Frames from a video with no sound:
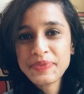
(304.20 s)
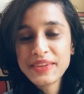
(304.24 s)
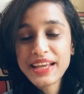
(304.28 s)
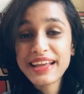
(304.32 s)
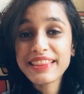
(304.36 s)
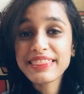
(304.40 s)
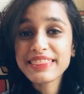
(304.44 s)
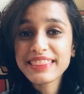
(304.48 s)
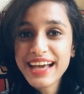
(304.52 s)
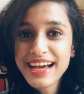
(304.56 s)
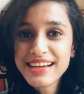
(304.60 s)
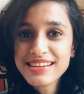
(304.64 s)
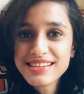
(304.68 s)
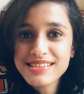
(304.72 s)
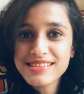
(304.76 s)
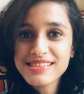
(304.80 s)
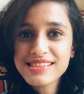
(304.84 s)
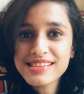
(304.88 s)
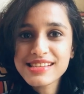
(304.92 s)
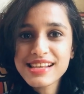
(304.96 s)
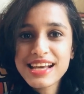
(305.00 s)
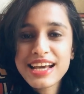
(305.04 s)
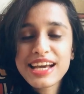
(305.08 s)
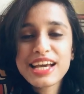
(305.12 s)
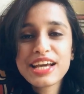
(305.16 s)
And that
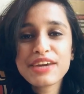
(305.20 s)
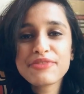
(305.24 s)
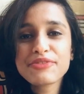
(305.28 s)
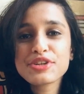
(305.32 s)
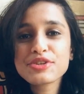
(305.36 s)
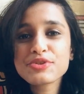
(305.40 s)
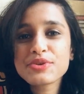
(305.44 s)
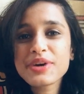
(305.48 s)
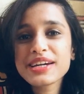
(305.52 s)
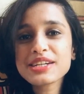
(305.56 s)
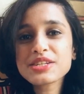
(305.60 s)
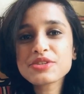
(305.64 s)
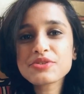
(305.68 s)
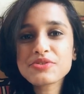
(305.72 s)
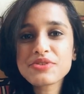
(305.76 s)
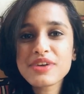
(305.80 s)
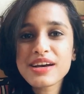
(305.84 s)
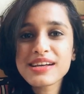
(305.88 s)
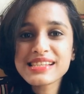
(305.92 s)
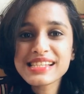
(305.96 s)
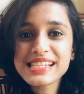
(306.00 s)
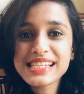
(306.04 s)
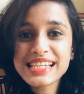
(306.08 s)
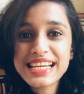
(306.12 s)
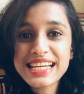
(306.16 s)
is, if you try to
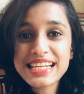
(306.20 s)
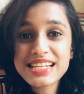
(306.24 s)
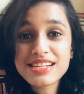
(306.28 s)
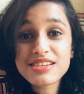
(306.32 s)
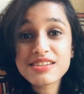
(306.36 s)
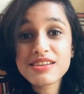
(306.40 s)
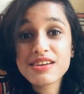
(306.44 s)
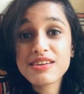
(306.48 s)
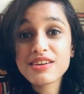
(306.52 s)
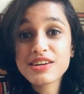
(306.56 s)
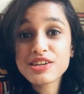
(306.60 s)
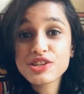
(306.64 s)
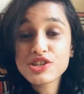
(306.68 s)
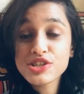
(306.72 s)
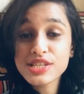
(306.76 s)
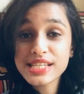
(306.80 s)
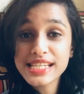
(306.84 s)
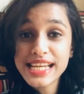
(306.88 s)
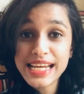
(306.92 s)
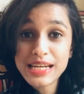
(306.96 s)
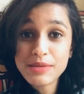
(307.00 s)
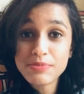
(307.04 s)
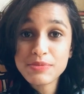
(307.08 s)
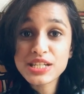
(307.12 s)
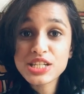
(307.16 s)
translate a Turkish
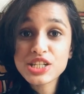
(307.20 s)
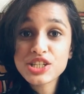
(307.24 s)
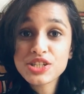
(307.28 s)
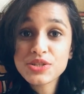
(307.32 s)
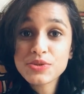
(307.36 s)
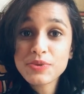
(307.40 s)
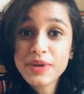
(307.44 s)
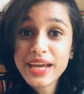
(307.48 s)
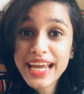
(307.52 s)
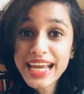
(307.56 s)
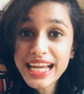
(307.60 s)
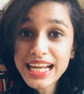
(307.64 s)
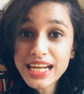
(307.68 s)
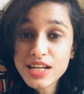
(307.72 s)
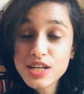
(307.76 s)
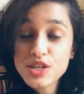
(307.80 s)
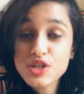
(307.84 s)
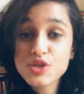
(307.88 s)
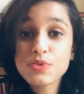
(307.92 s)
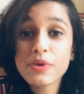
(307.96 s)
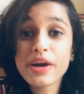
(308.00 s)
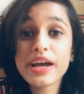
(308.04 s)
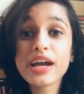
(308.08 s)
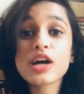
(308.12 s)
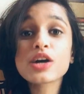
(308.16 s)
statement into English
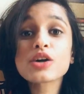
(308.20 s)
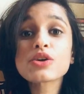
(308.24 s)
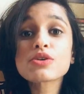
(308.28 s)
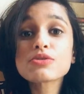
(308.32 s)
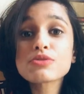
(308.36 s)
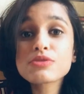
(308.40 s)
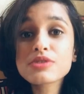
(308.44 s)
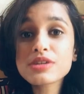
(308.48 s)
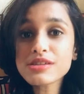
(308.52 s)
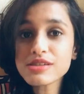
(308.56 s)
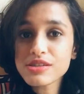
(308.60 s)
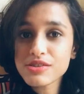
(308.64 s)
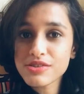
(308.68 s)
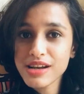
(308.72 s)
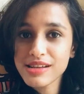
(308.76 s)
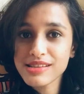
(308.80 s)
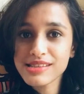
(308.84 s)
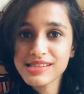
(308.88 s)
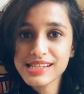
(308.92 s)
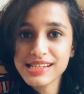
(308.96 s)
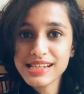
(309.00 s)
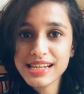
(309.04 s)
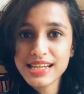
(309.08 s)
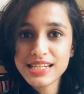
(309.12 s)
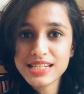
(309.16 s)
via Google
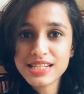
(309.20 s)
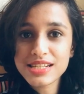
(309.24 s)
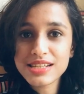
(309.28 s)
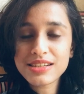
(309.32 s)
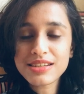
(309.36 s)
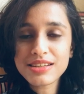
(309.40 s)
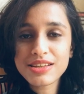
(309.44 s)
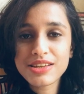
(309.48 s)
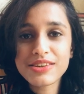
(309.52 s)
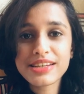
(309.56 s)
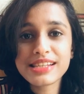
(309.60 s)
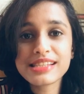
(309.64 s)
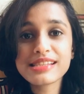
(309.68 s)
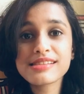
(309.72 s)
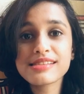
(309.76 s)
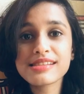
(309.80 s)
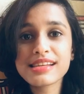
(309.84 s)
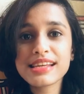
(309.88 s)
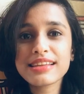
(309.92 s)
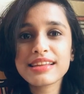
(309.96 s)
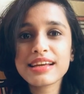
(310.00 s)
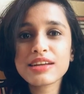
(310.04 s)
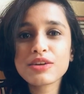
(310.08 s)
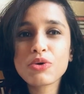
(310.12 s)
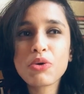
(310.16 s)
Translator, you can
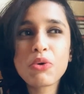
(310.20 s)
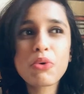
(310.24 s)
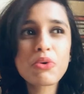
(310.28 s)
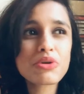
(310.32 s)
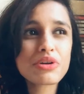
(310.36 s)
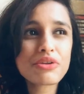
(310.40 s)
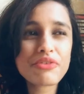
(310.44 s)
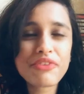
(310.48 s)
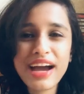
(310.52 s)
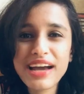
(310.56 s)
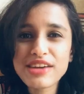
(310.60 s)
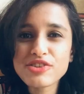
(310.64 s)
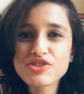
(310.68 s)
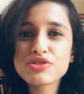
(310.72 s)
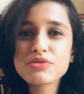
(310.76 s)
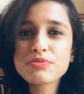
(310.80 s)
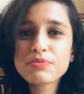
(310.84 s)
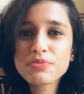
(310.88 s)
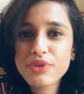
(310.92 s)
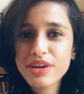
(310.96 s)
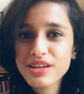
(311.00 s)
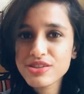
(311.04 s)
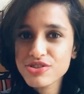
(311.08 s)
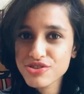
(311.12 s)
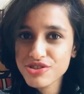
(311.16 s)
see that old-fashioned
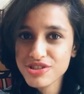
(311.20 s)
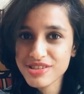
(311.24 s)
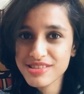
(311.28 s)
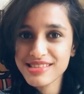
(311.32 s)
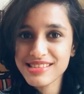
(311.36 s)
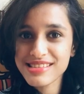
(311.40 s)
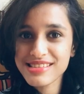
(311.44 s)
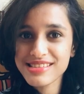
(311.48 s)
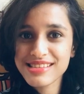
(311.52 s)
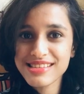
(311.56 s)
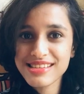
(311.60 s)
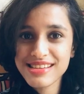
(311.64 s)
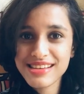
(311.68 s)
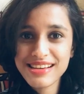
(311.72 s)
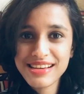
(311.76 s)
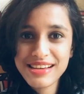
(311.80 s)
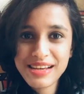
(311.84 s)
prejudice.